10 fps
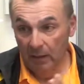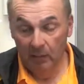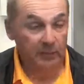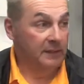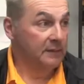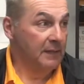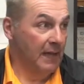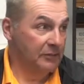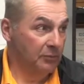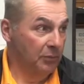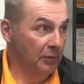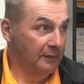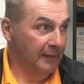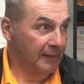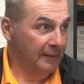We did dodge a
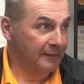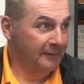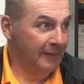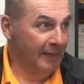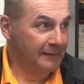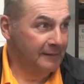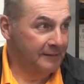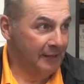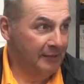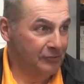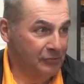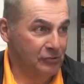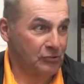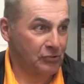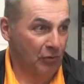bullet, not getting the 8 to 10 inches
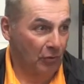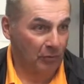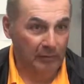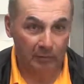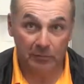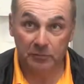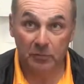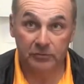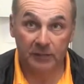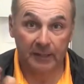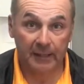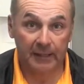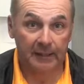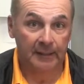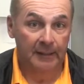of snow that we were supposed to
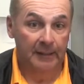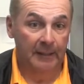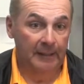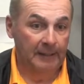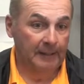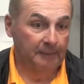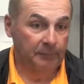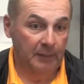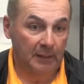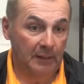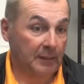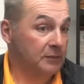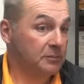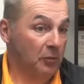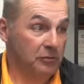get.
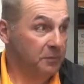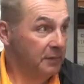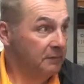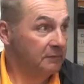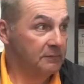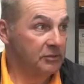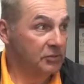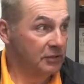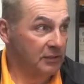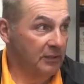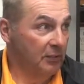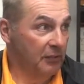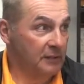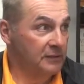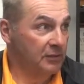It's supposed to be 60
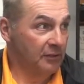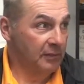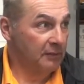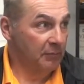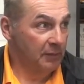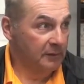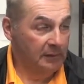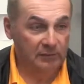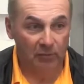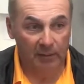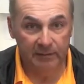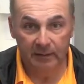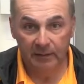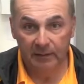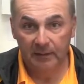degrees Sunday and Monday, so I
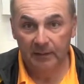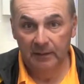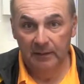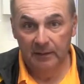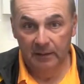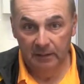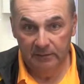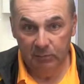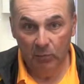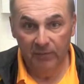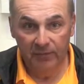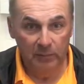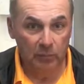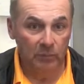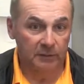think it's more
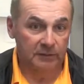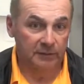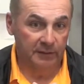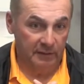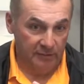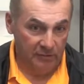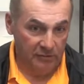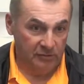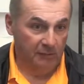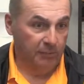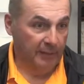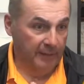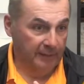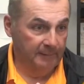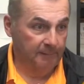favorable to the conditions of
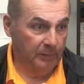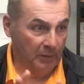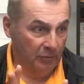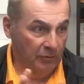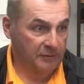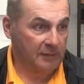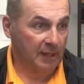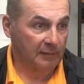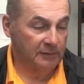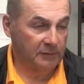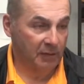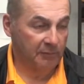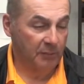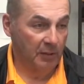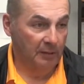playing good, solid
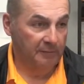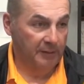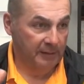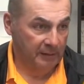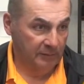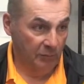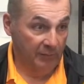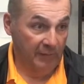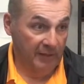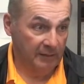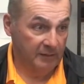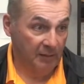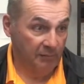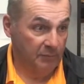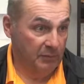softball. And then we've got a
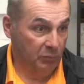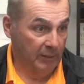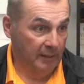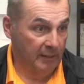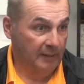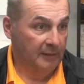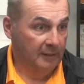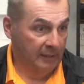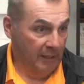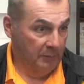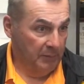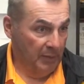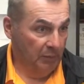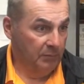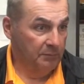tough midweek game
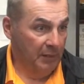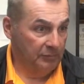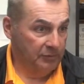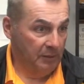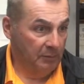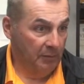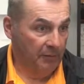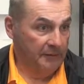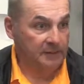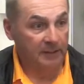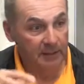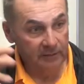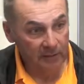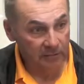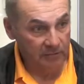now with Mount St. Mary's, and then
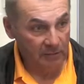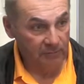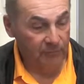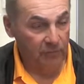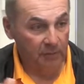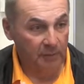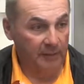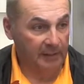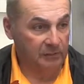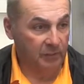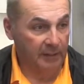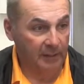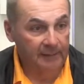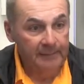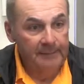another tough tournament next
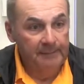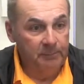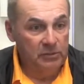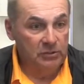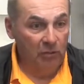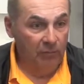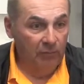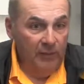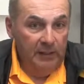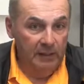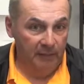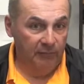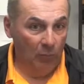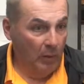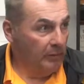weekend. So if
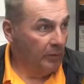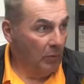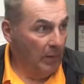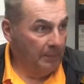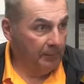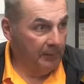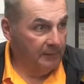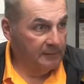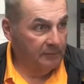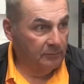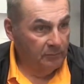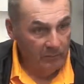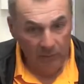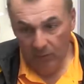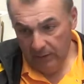the weather cooperates and
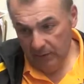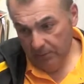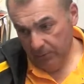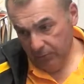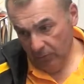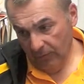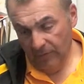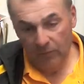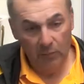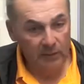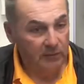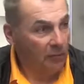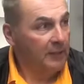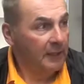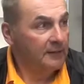we keep improving from week to
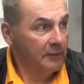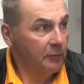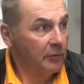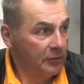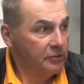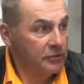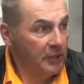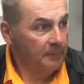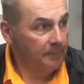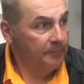week, I think we're in good shape.